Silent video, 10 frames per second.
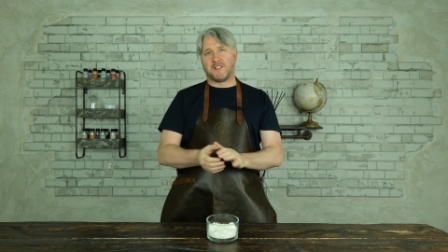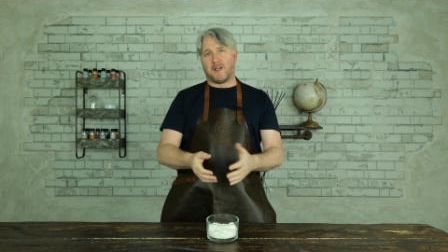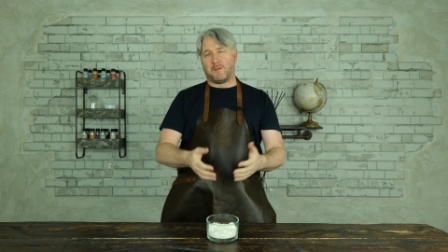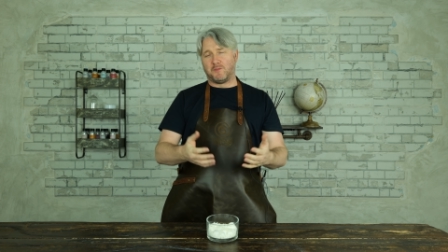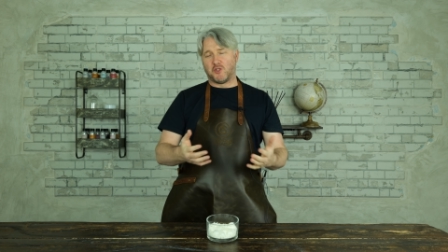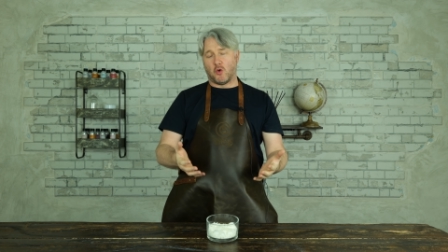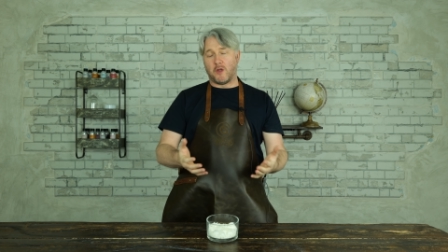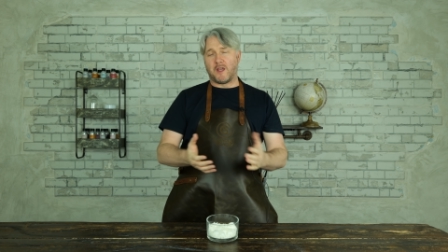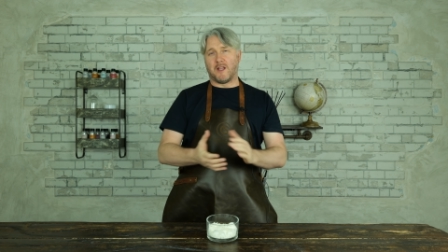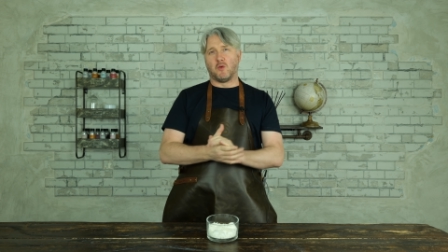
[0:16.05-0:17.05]
a soy
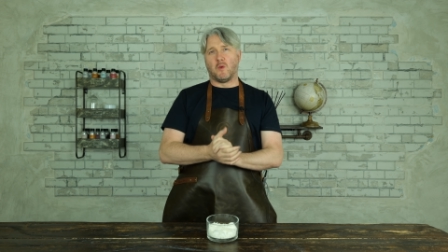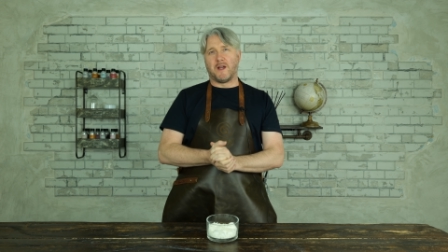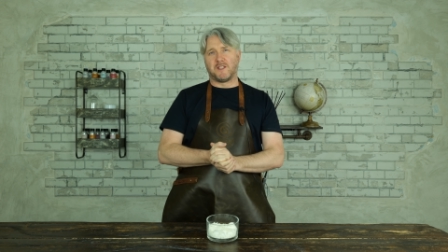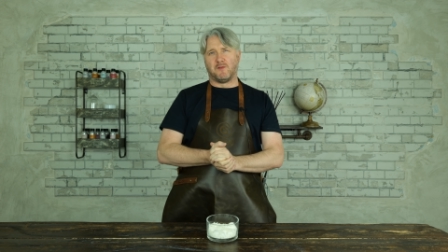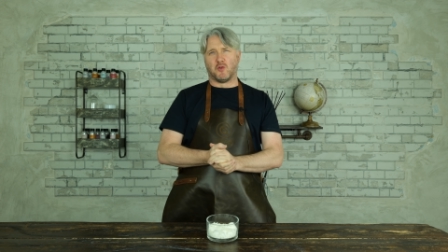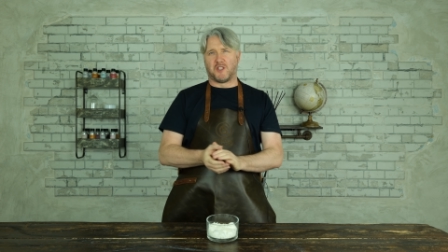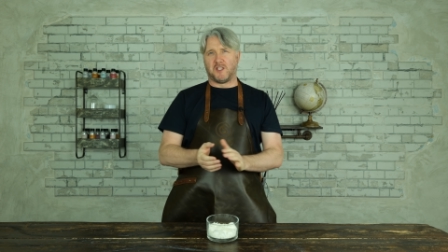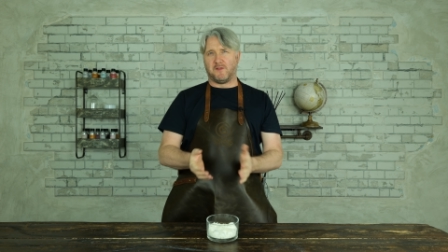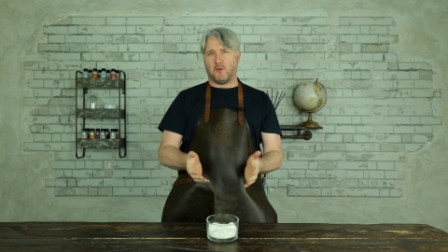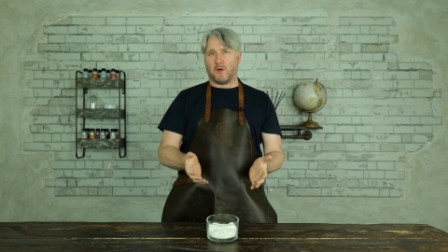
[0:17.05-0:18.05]
candle wax,
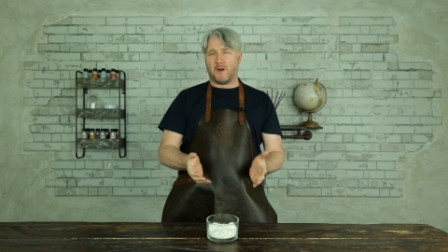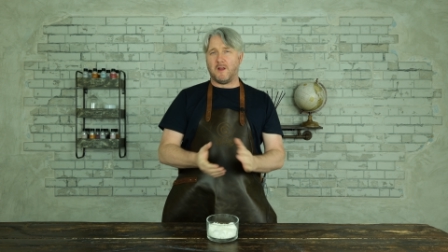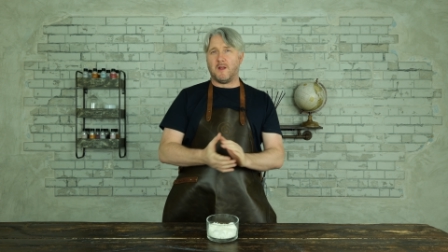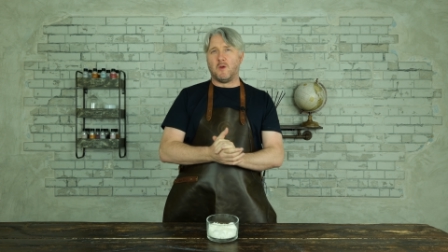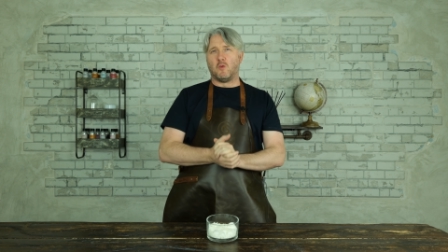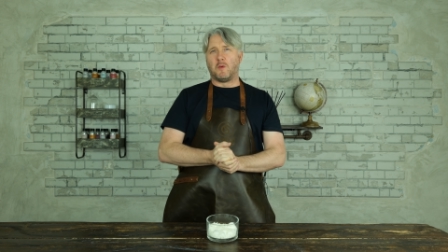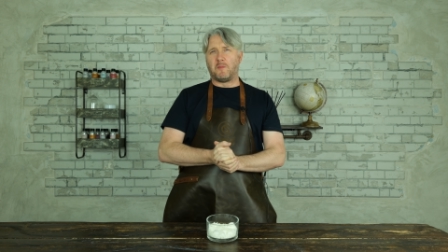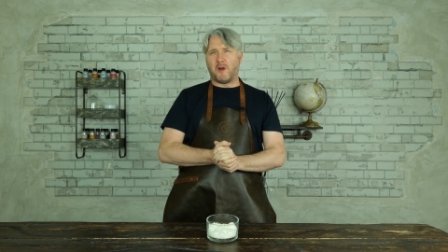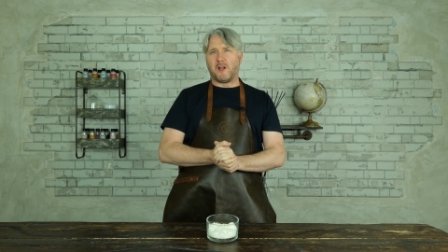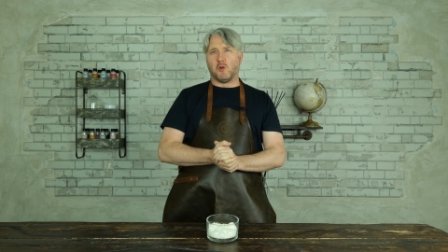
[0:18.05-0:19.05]
464 will be
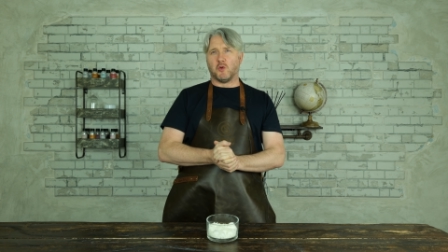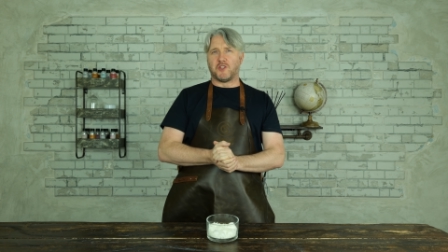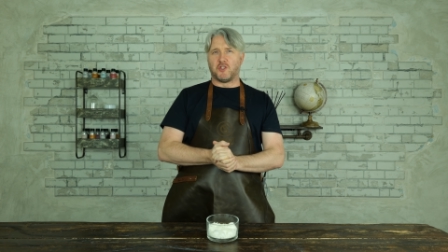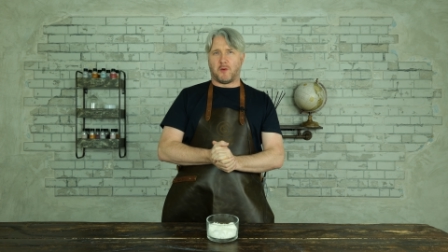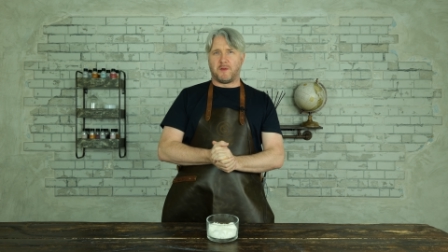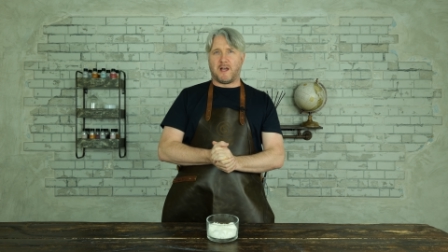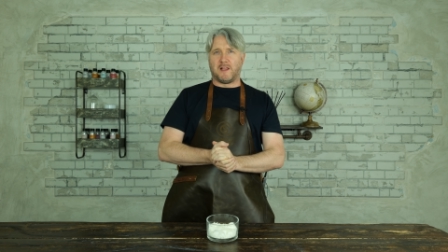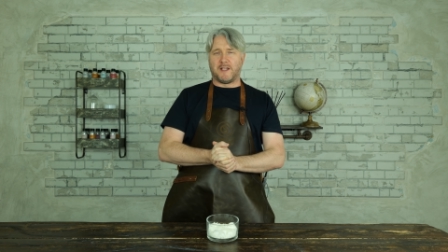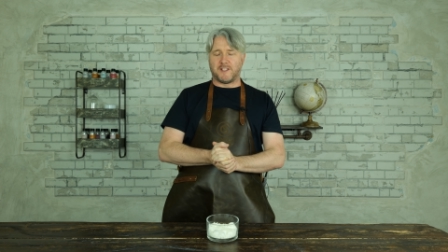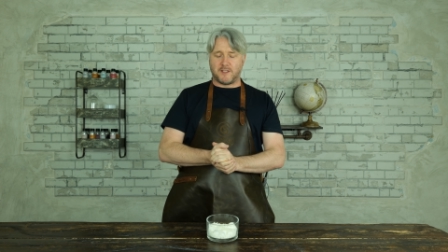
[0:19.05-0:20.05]
pretty close to the top of that
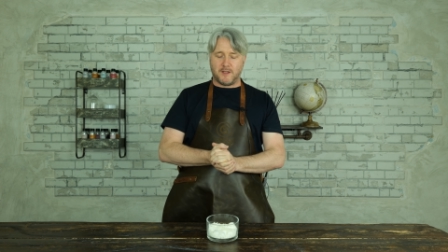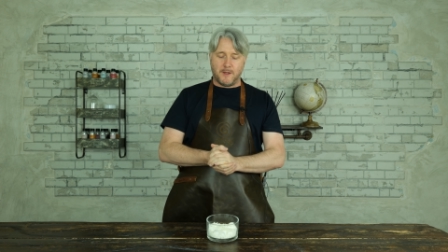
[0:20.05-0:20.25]
list.